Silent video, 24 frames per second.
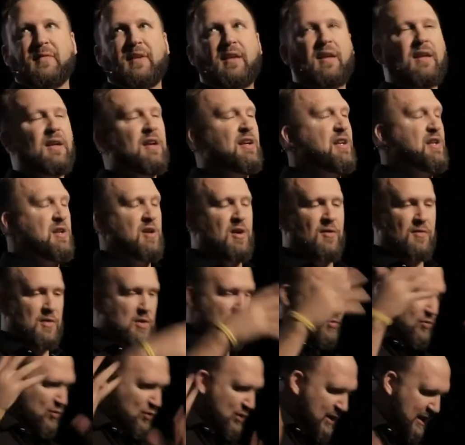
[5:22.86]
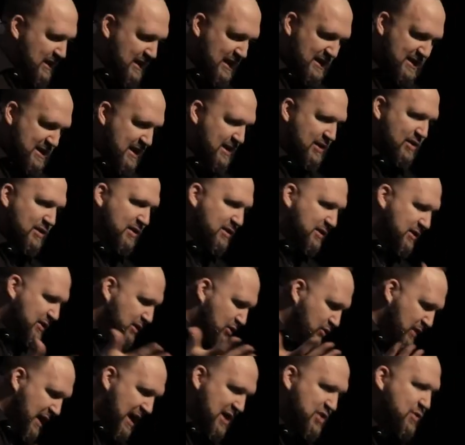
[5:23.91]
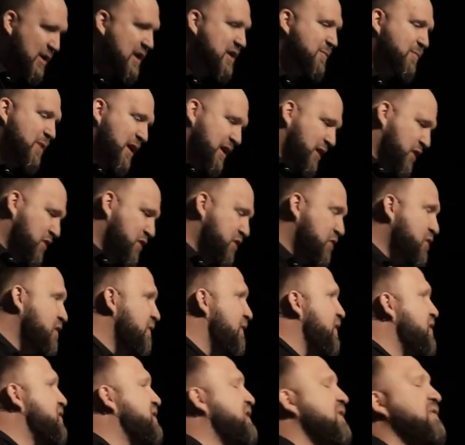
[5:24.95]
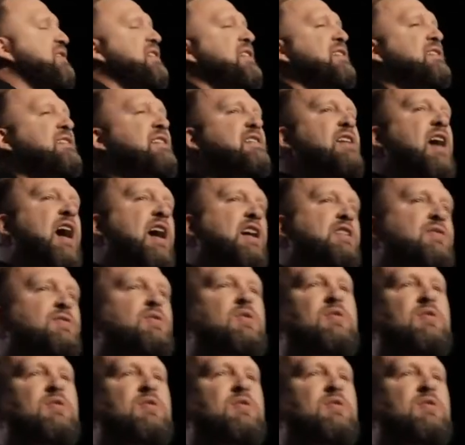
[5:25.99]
And, you know, if you really didn't graduate, you'd probably go to University of Tennessee, Knoxville and